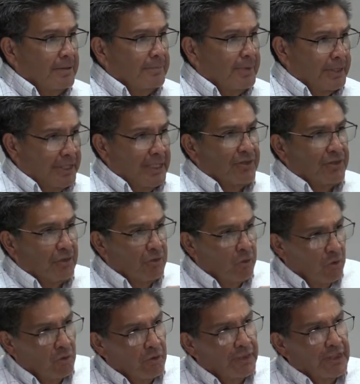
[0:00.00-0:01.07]
But again, the
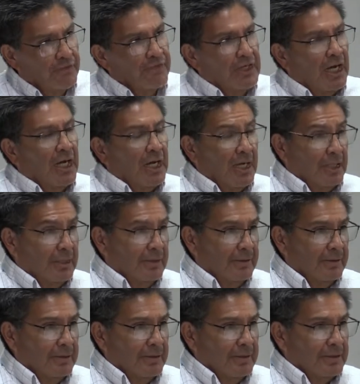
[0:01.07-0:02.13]
glory of God
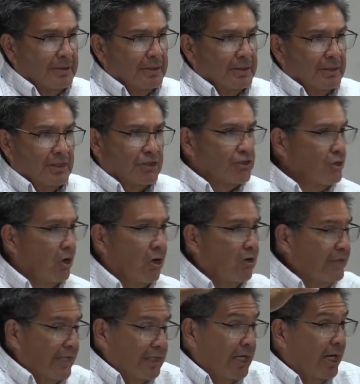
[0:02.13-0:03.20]
is
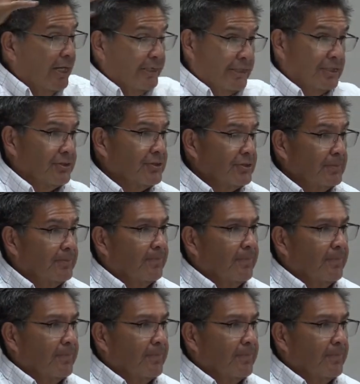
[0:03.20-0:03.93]
all that God is.